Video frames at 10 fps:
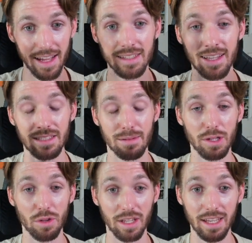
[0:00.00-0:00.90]

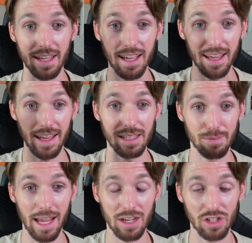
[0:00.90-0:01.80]
accessibility is
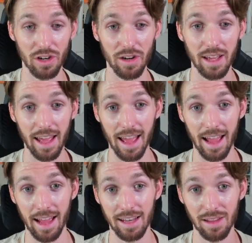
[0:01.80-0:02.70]
major,
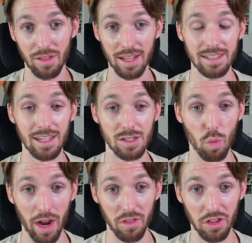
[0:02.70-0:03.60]
and this is
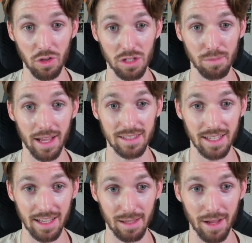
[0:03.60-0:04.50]
where the user base
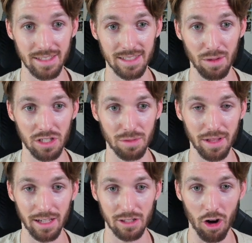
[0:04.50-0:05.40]
is. I'm not saying we should
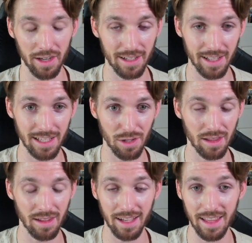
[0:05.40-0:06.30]
be like targeting kids or
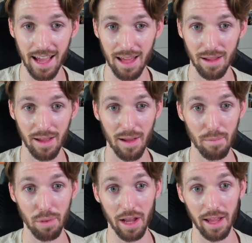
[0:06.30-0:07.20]
anything like that,
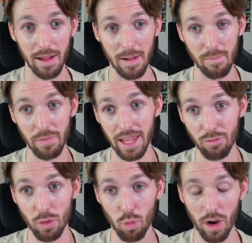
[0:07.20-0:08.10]
but
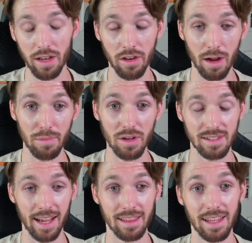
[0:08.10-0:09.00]
if we want
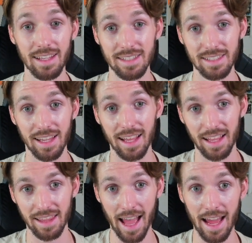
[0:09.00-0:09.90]
numbers like this,
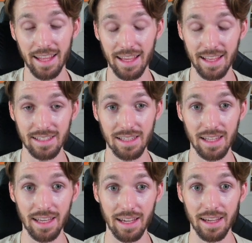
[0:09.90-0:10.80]
that is
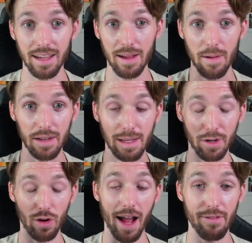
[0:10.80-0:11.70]
the
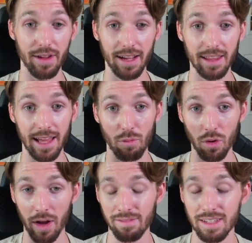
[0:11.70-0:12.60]
demographic that
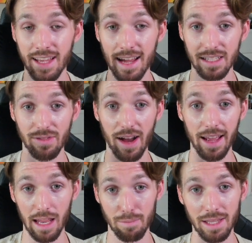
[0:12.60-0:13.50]
we'll have to
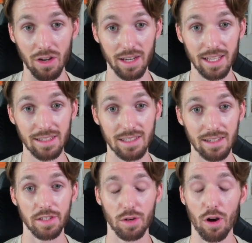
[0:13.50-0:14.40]
satisfy and meet their needs.
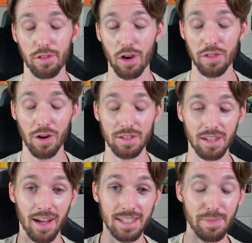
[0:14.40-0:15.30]
So although there's a
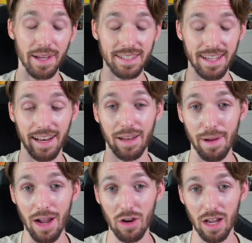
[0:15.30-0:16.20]
lot to be excited
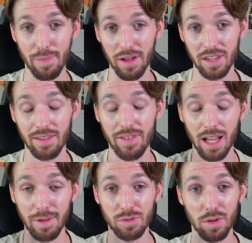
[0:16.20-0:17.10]
about the
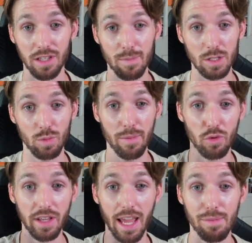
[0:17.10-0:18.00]
developments when it comes to
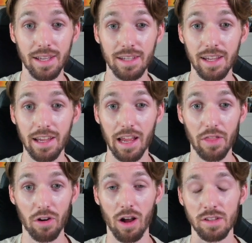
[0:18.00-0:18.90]
Web3 gaming,
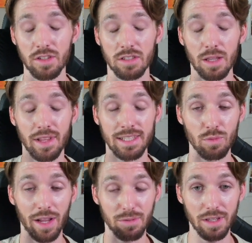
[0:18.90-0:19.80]
there are also some things that
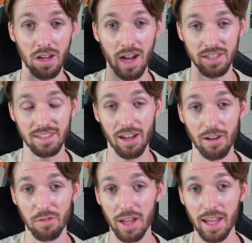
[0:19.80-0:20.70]
we have to be cautious
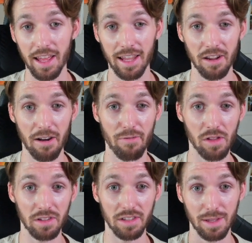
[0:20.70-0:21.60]
of and not
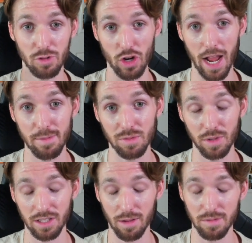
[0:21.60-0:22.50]
fall into some traps
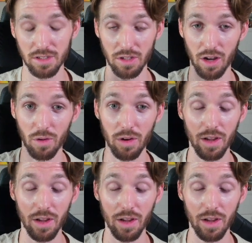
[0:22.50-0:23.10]
when it comes to,